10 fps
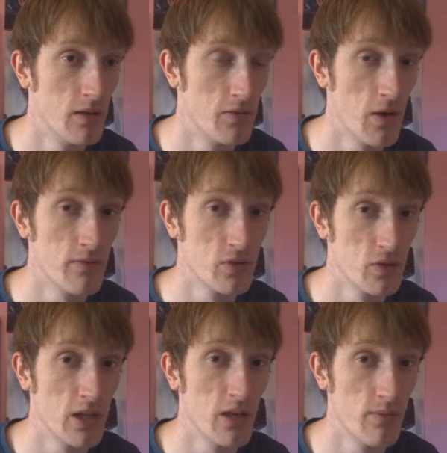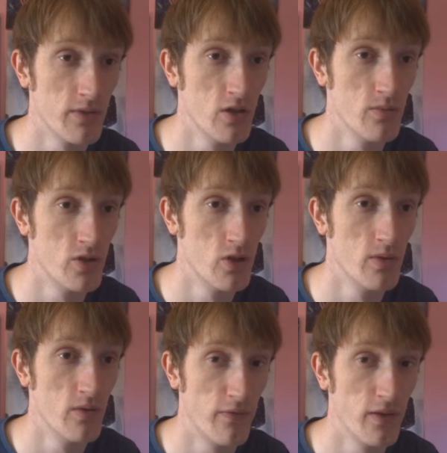If you have a good game with a noob
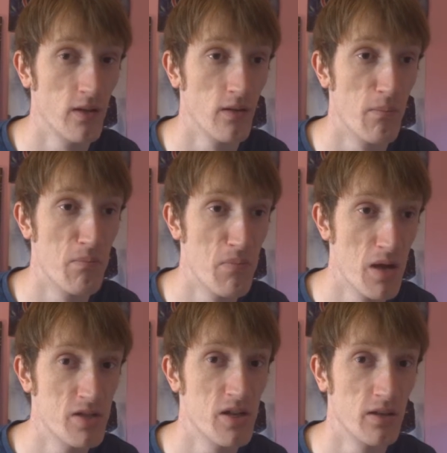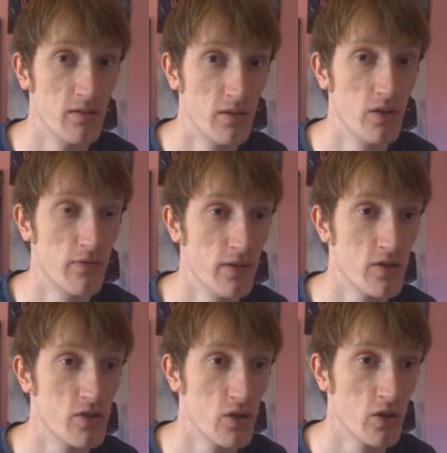tube, you feel amazing. You
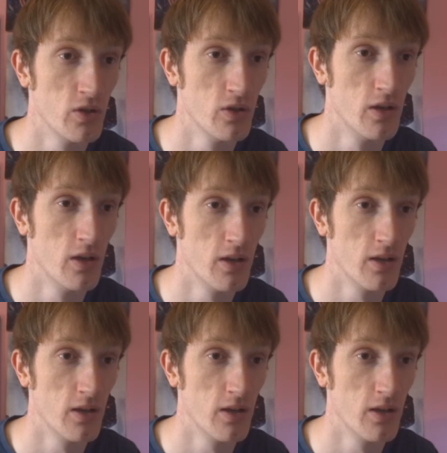feel so good.